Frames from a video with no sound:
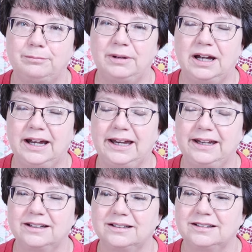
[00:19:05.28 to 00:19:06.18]

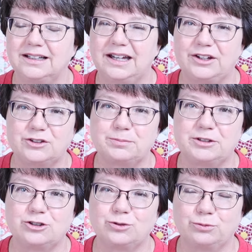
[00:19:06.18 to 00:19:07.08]
my
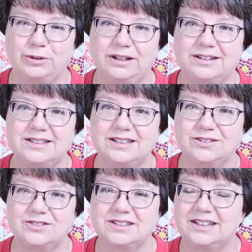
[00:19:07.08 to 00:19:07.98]
husband's
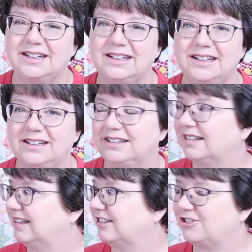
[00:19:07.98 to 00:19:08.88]
relatives, and
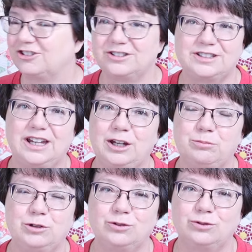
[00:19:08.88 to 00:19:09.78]
it is just a
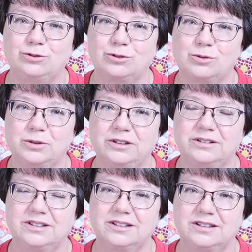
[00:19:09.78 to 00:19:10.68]
beautiful
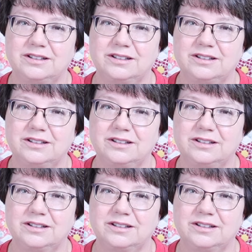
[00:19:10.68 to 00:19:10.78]
quilt.